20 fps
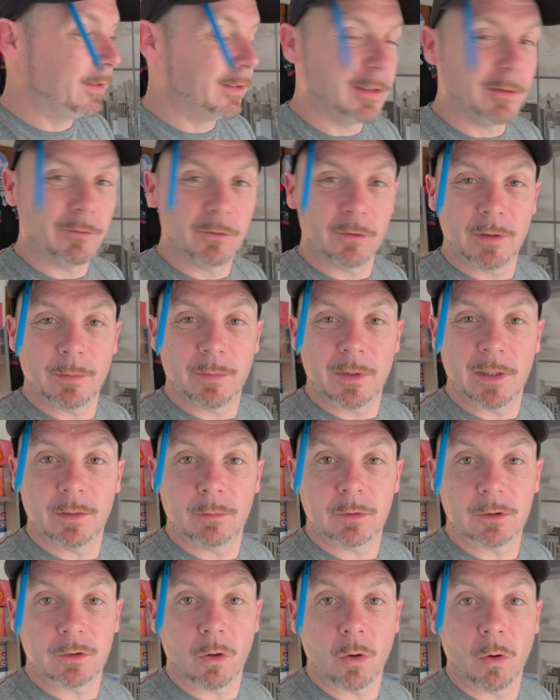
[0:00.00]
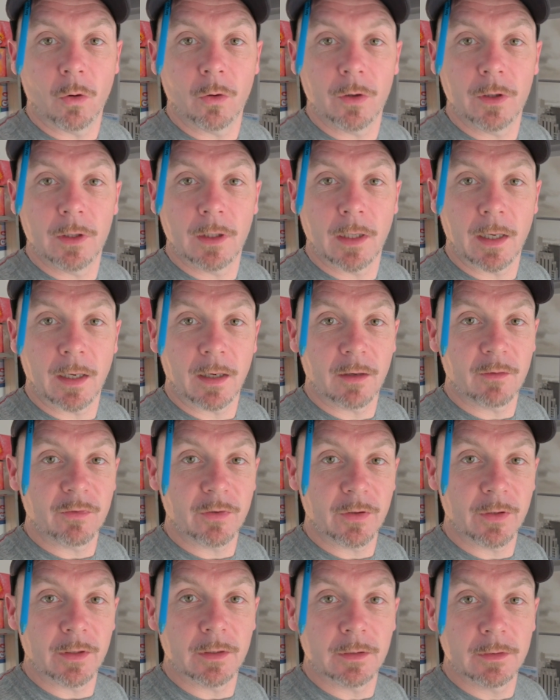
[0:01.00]
I've only been able to oil half
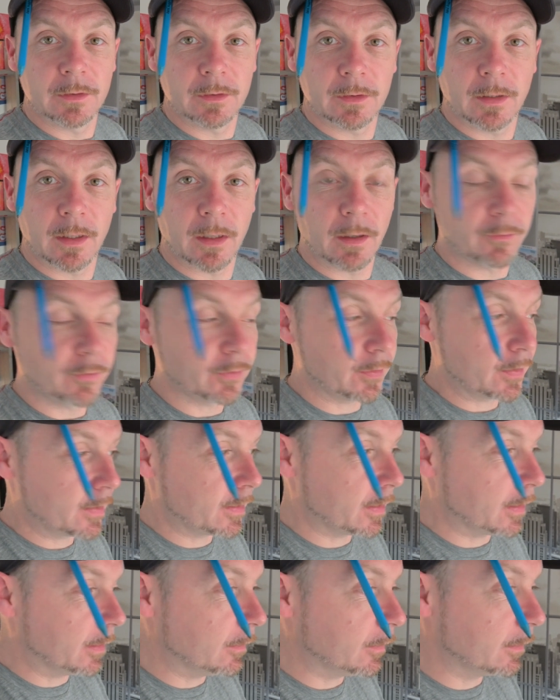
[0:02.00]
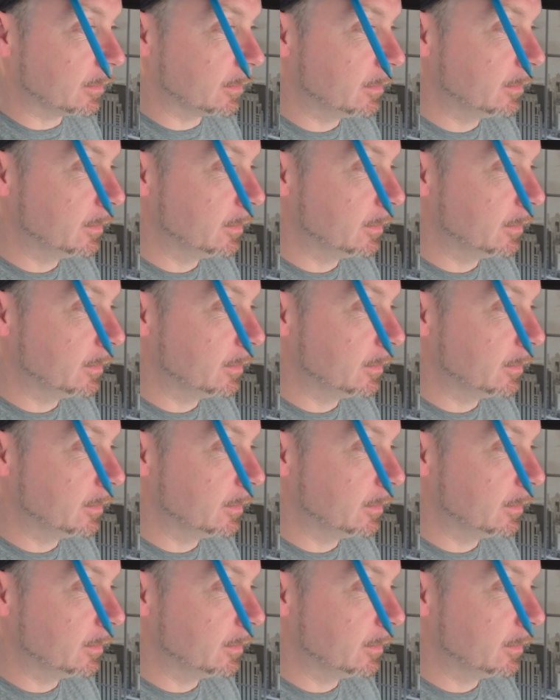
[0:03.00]
of the cedar